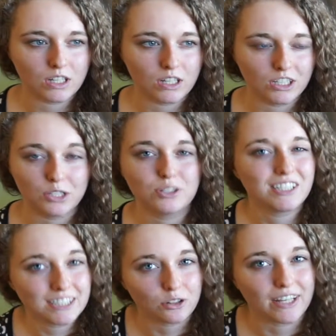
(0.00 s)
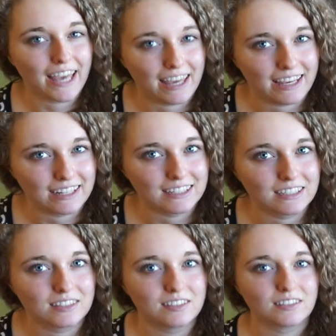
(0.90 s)
you still
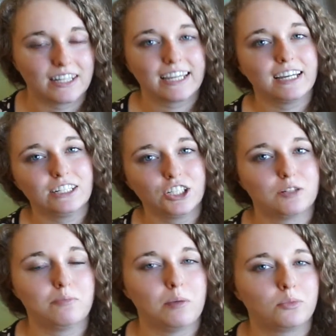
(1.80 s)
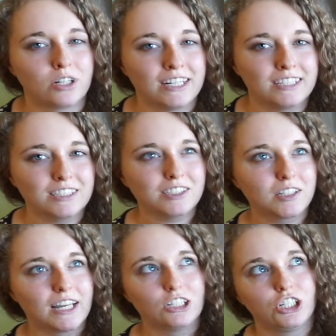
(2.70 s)
can, like in your memories,
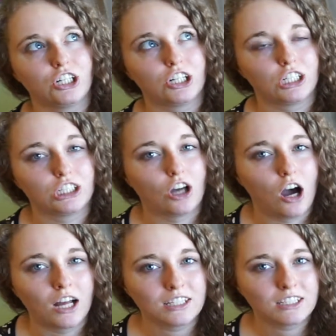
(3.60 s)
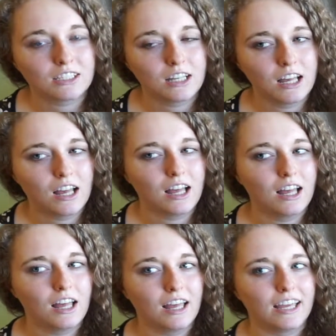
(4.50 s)
in your thoughts,
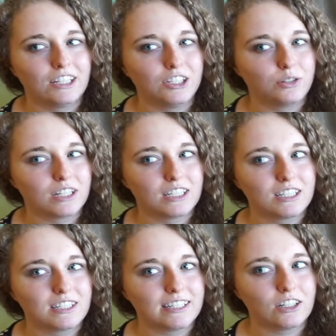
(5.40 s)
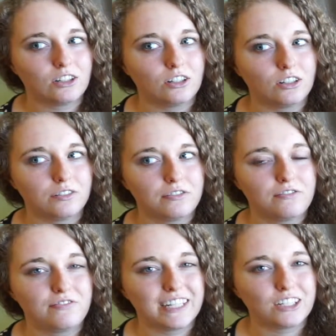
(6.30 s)
and you could still
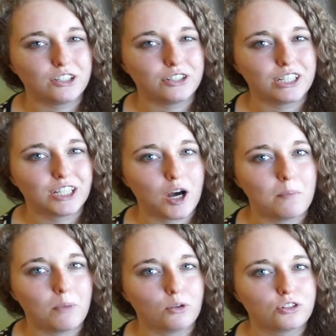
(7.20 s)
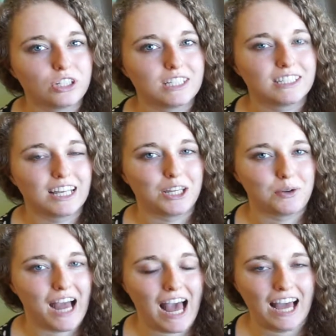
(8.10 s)
feel the emotions that you
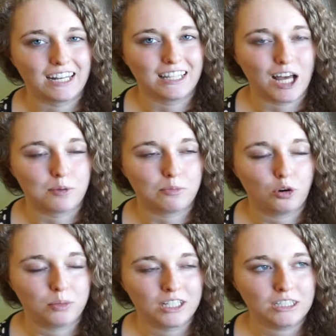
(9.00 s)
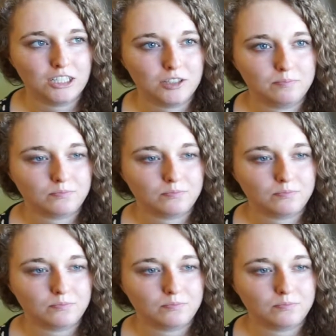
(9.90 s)
had in that moment.